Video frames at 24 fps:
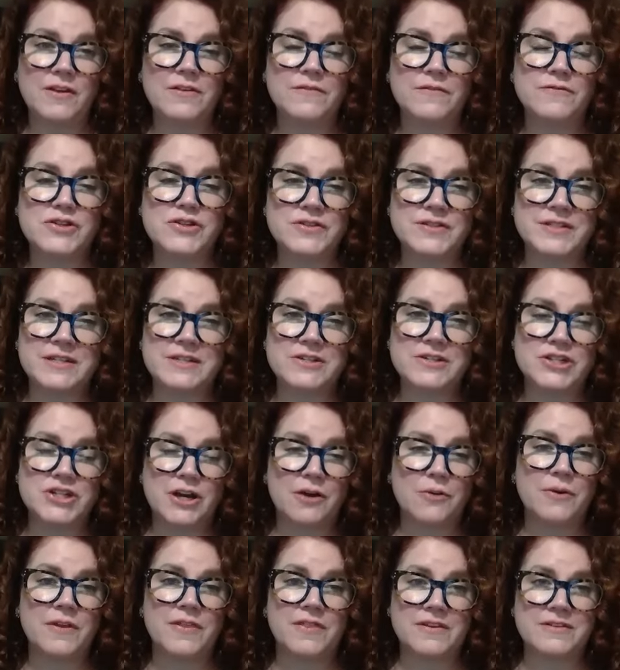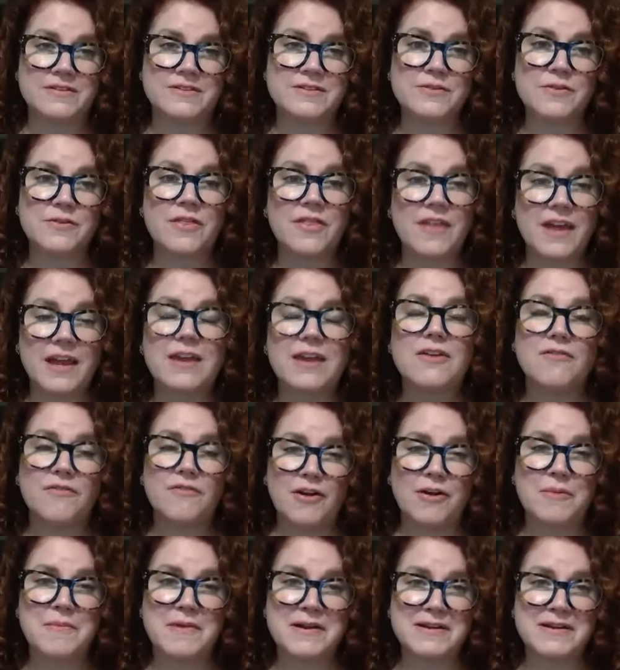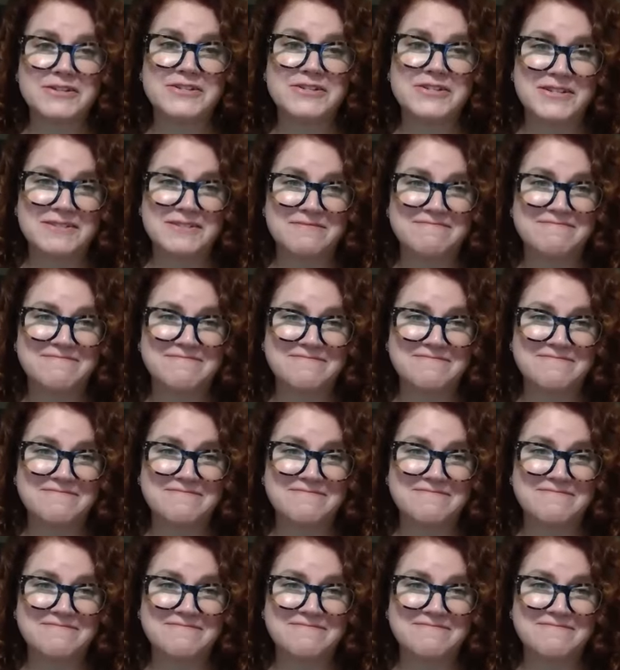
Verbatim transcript: that you've chosen to share it with us. So thank you very much.